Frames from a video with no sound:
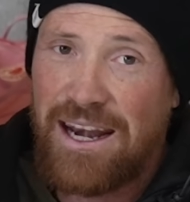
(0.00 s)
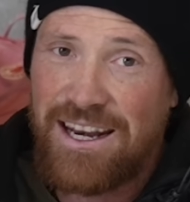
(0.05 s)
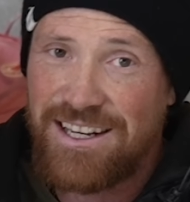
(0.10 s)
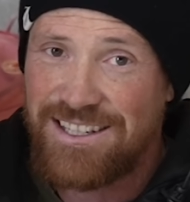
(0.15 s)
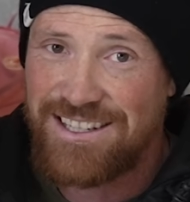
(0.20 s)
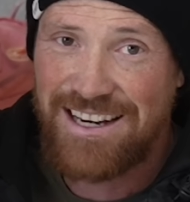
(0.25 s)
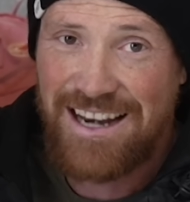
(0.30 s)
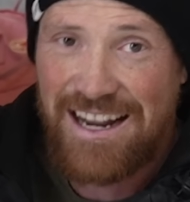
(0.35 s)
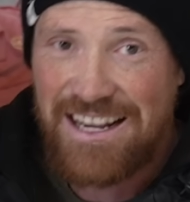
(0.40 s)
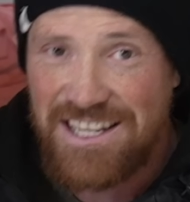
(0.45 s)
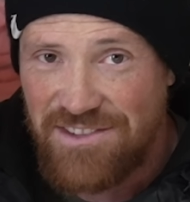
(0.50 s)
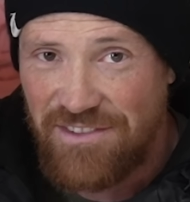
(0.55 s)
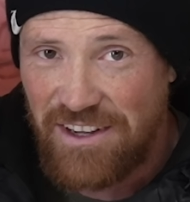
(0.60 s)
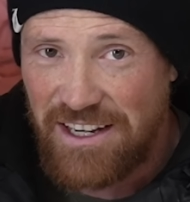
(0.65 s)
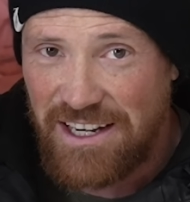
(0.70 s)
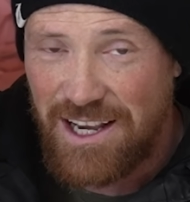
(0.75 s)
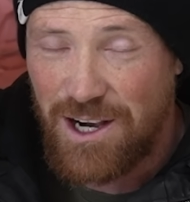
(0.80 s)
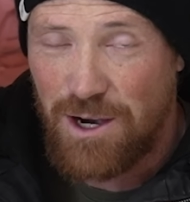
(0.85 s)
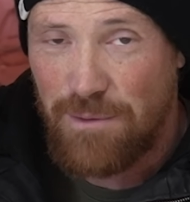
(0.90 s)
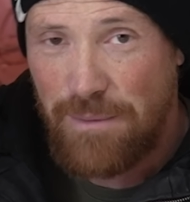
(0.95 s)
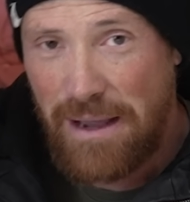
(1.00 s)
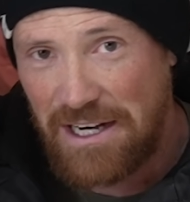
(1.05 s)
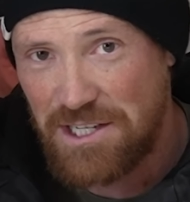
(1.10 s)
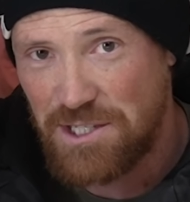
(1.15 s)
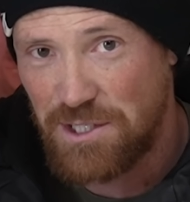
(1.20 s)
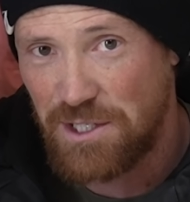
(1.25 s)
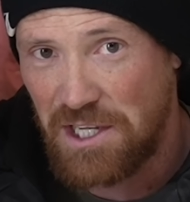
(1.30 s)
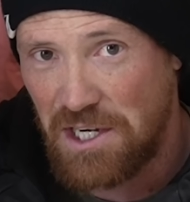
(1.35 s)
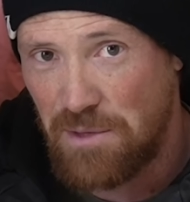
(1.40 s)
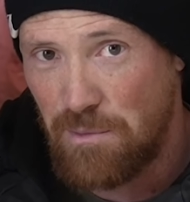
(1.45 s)
And in today's video, I'm
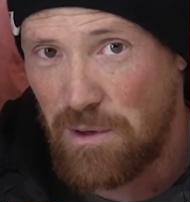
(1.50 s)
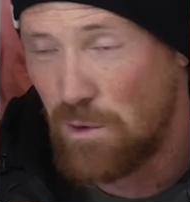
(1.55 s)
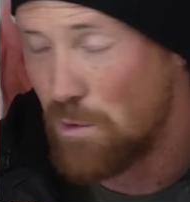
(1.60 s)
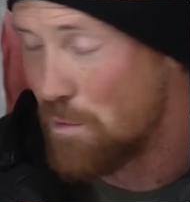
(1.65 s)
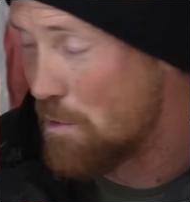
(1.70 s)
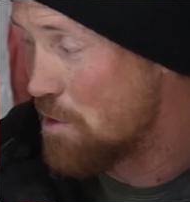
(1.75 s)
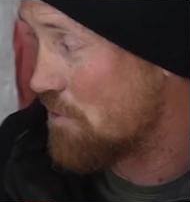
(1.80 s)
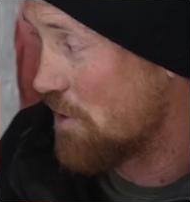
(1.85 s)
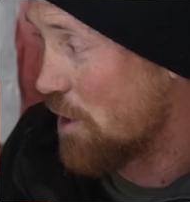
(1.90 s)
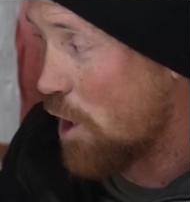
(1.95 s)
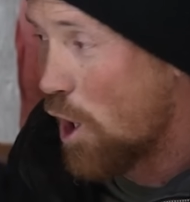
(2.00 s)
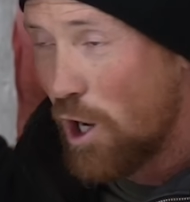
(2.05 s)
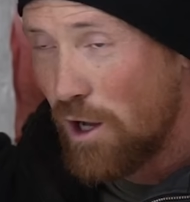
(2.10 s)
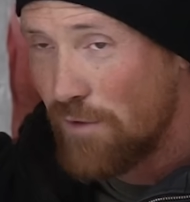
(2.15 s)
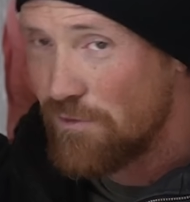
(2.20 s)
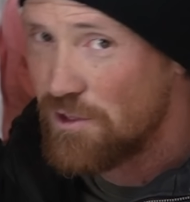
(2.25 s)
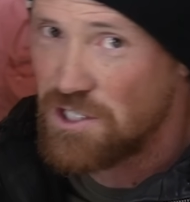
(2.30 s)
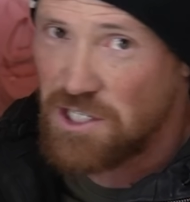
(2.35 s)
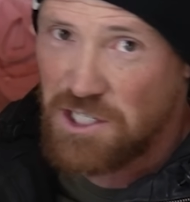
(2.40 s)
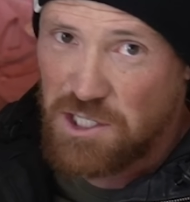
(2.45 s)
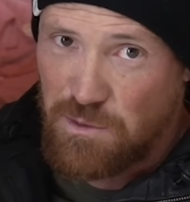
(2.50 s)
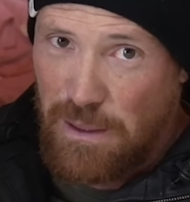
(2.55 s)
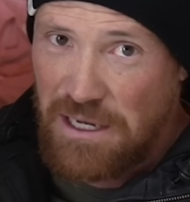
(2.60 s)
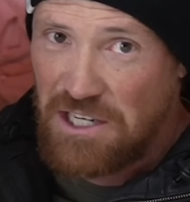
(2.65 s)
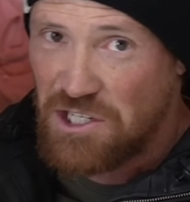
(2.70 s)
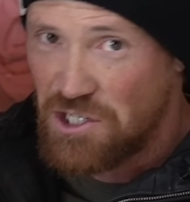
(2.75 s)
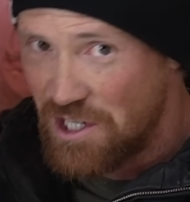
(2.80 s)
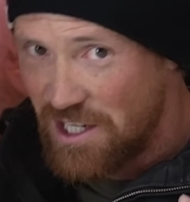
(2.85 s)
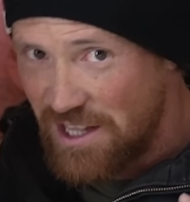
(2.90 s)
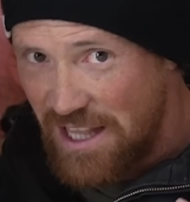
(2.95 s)
actually gonna be removing all of the
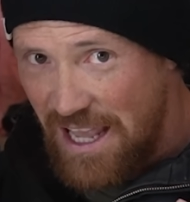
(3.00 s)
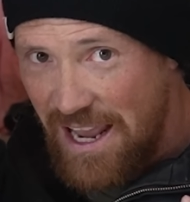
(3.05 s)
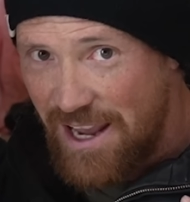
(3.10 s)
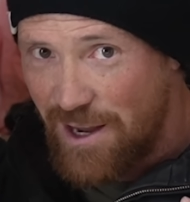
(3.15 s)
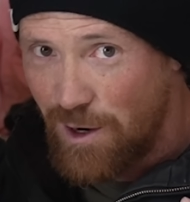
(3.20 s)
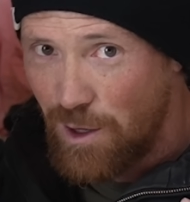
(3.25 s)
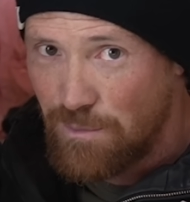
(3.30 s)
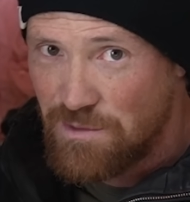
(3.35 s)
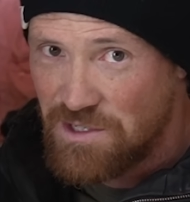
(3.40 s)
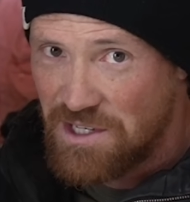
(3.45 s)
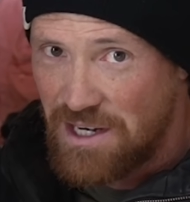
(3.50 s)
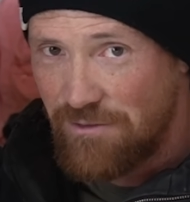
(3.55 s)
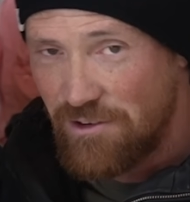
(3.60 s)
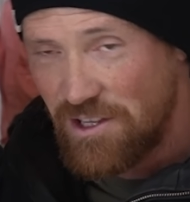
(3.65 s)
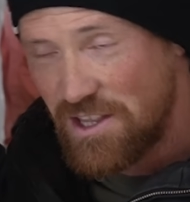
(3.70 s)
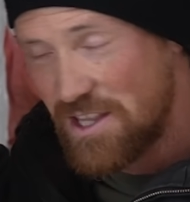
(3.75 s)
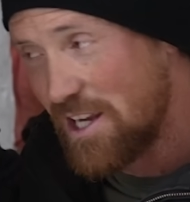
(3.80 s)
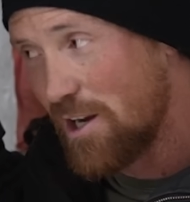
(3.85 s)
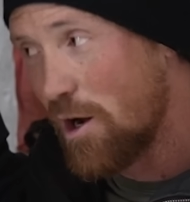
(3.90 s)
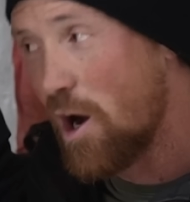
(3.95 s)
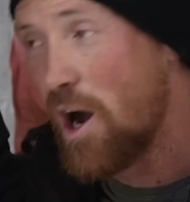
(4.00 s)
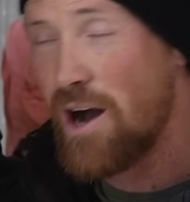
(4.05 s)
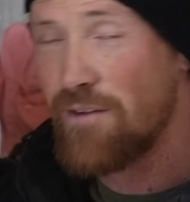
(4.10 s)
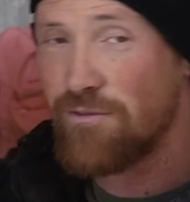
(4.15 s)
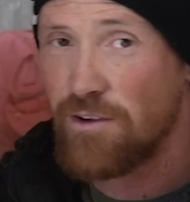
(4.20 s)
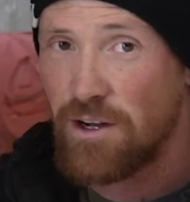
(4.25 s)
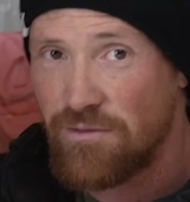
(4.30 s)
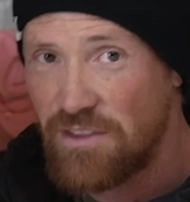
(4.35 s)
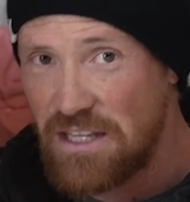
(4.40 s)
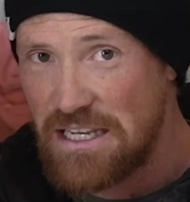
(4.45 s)
suspension and the A-arms and everything
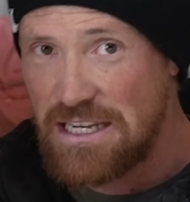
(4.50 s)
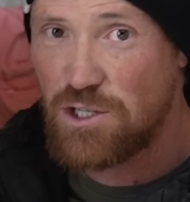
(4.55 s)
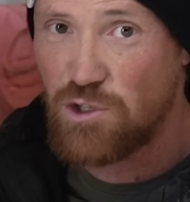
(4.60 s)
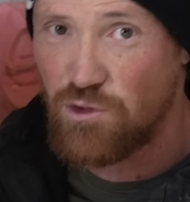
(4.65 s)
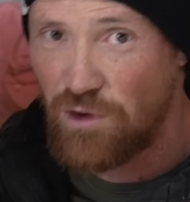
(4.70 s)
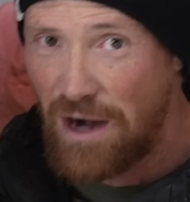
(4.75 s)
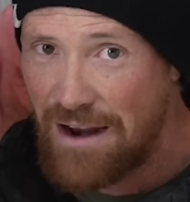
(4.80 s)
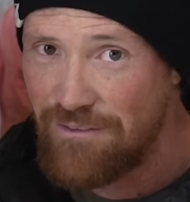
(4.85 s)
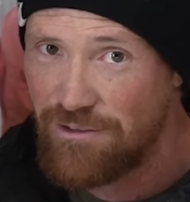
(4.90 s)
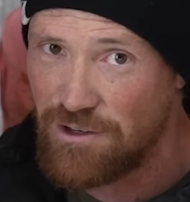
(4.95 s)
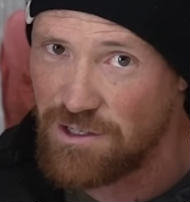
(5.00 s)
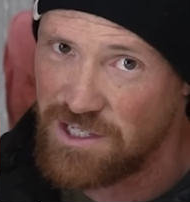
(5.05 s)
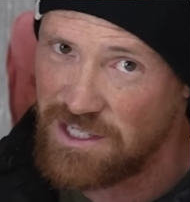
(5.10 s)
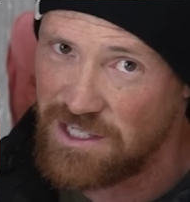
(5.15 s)
off of the driver's